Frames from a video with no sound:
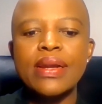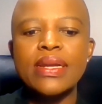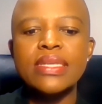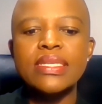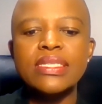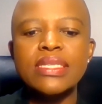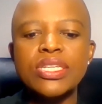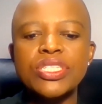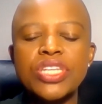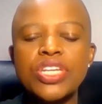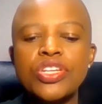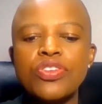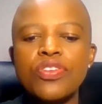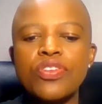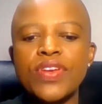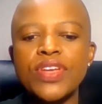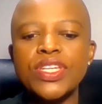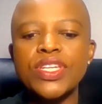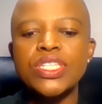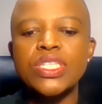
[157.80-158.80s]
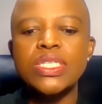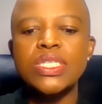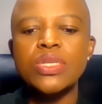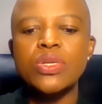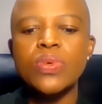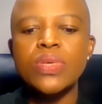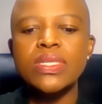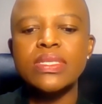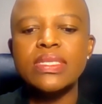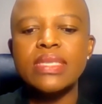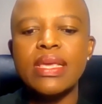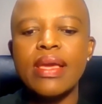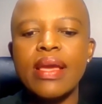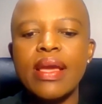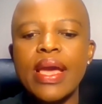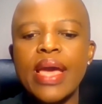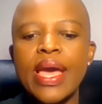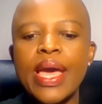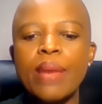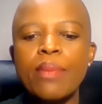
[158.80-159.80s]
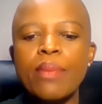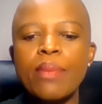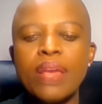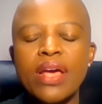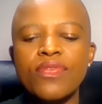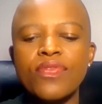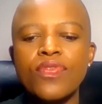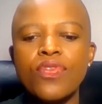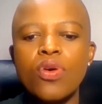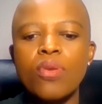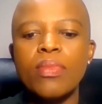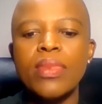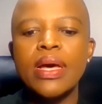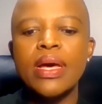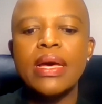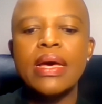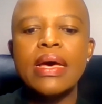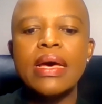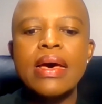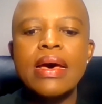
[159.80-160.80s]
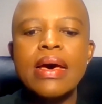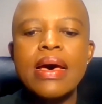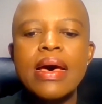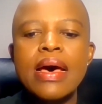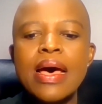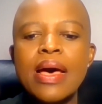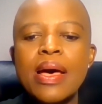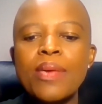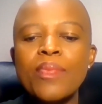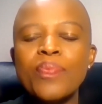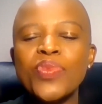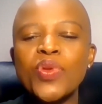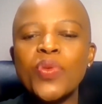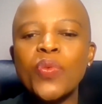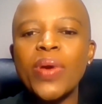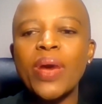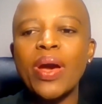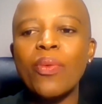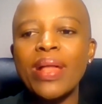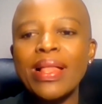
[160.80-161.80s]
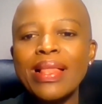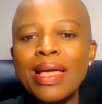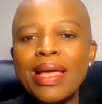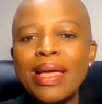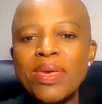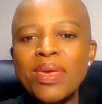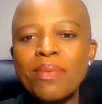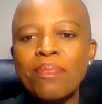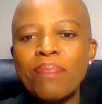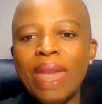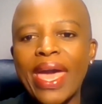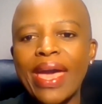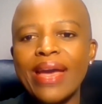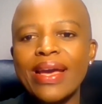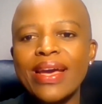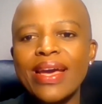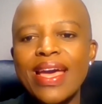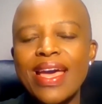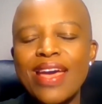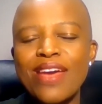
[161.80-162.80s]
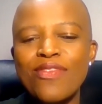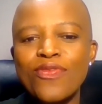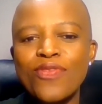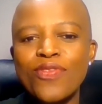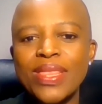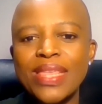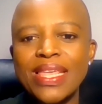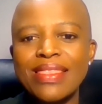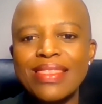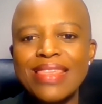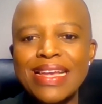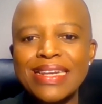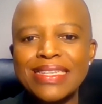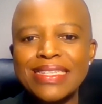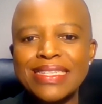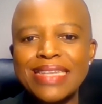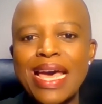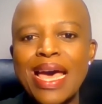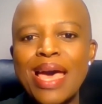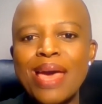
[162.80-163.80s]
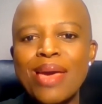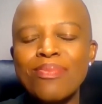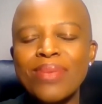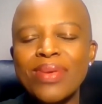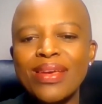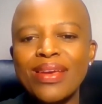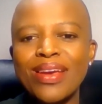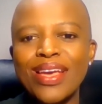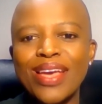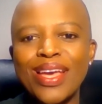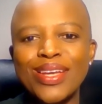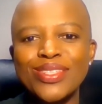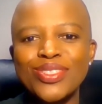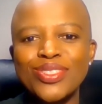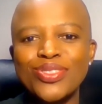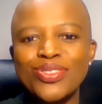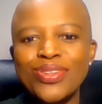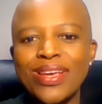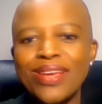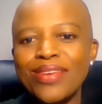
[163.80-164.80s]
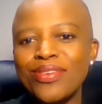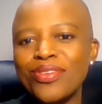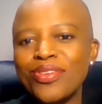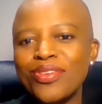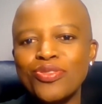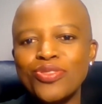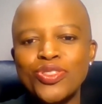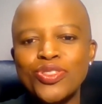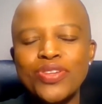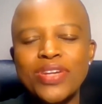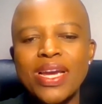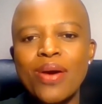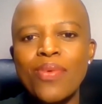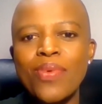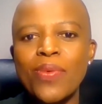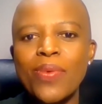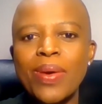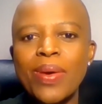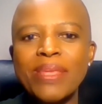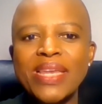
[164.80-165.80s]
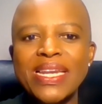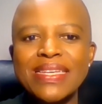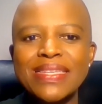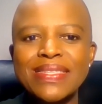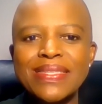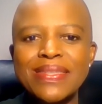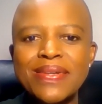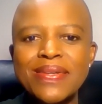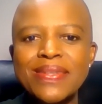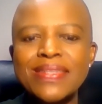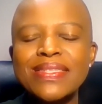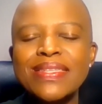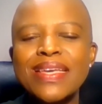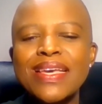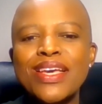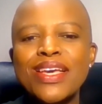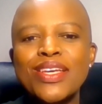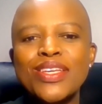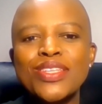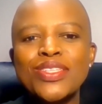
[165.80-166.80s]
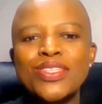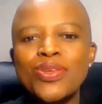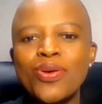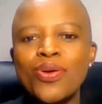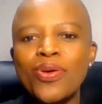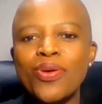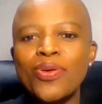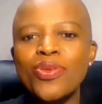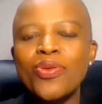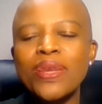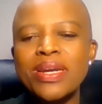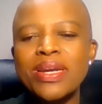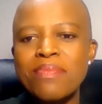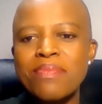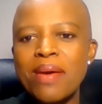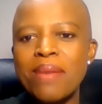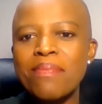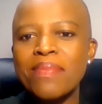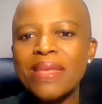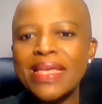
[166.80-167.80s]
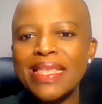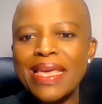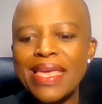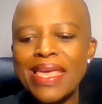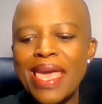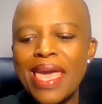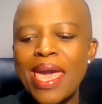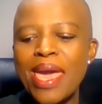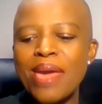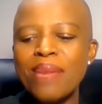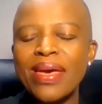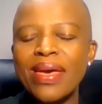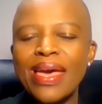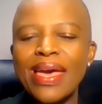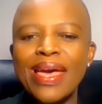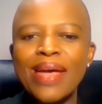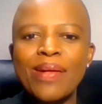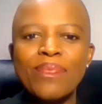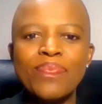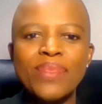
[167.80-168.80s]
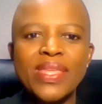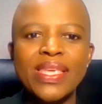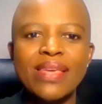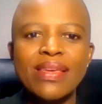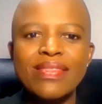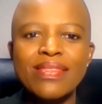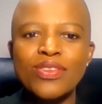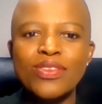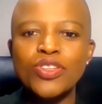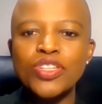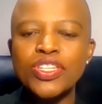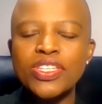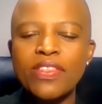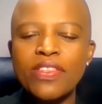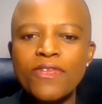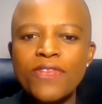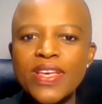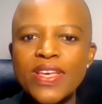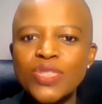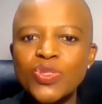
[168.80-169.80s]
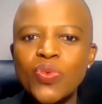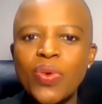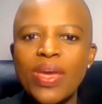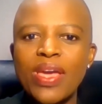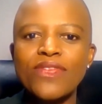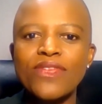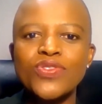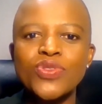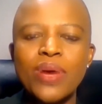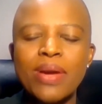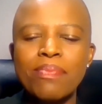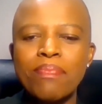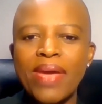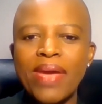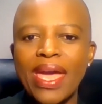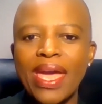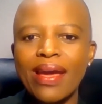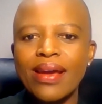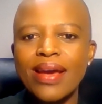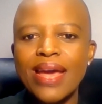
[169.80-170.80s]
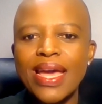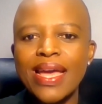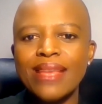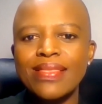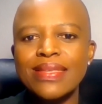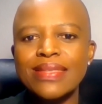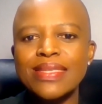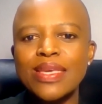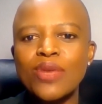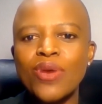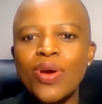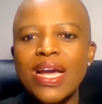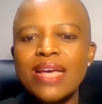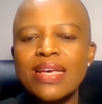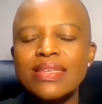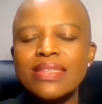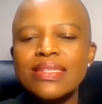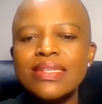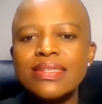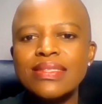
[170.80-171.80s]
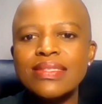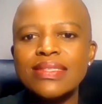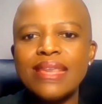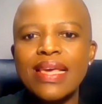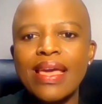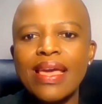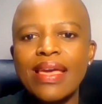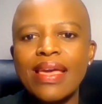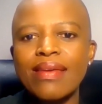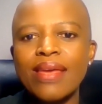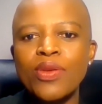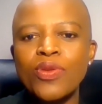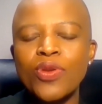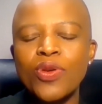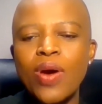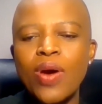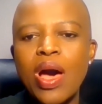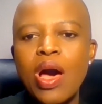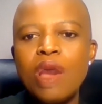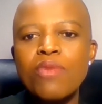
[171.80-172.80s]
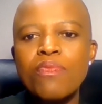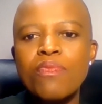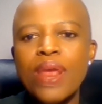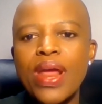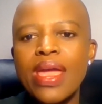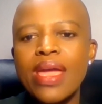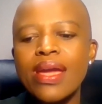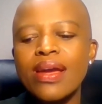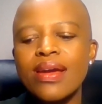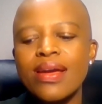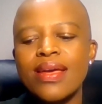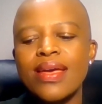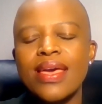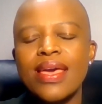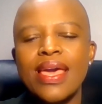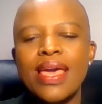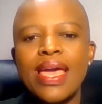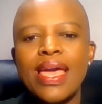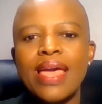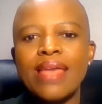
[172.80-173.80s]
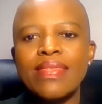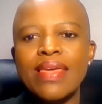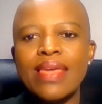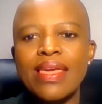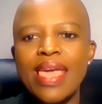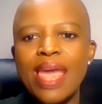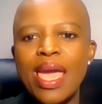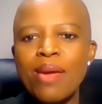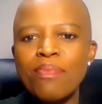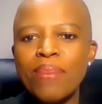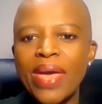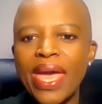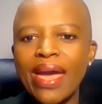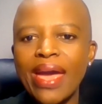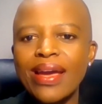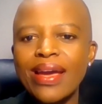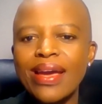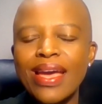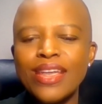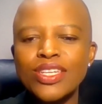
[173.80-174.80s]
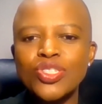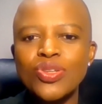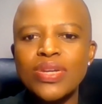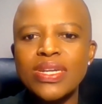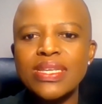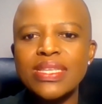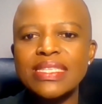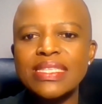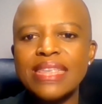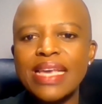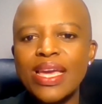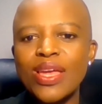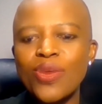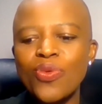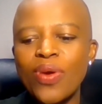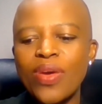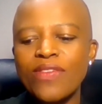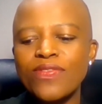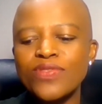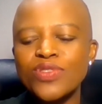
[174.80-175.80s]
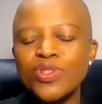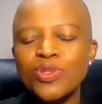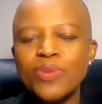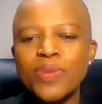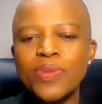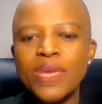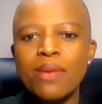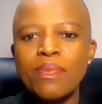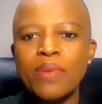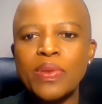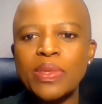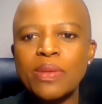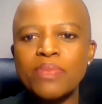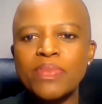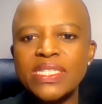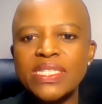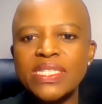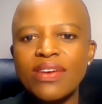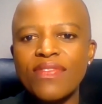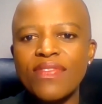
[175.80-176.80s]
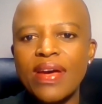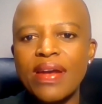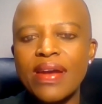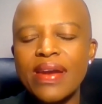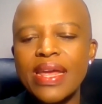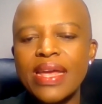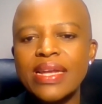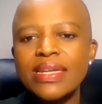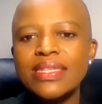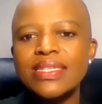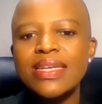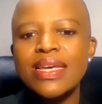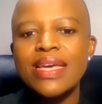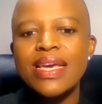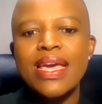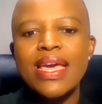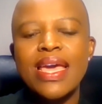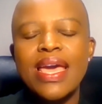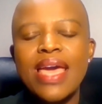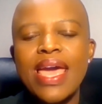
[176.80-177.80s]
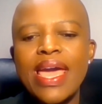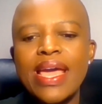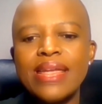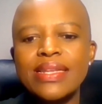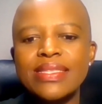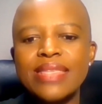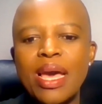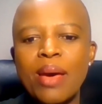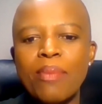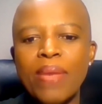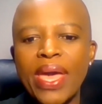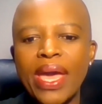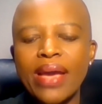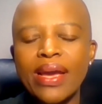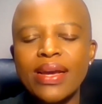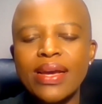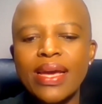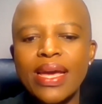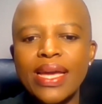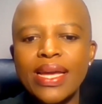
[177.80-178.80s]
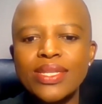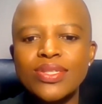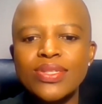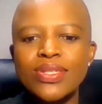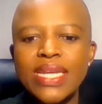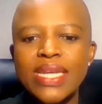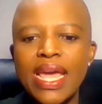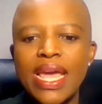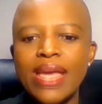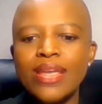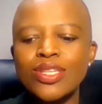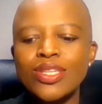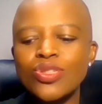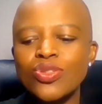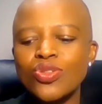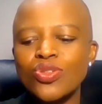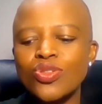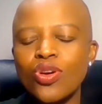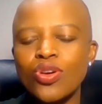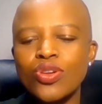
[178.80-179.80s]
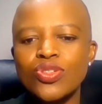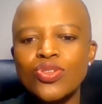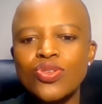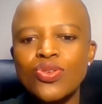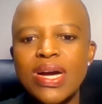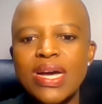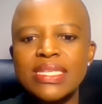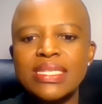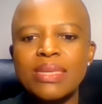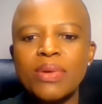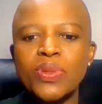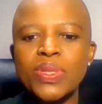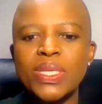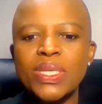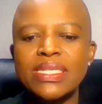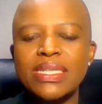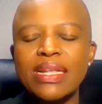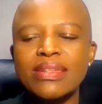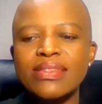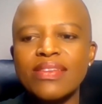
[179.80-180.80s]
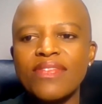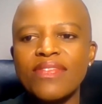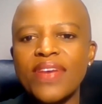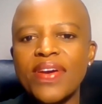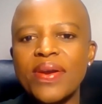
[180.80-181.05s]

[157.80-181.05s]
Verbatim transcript: Research and Innovation Sequencing uh, Platform. Um, we are welcoming back uh, for the third time, uh, you know, during our webinar series, so you'll remember they came um, in, during the first wave to unpack uh, the St. Augustine's uh, you know, outbreak. Uh, they came back uh, during the second wave to speak about the beta variant, and they are back today to talk to us about the delta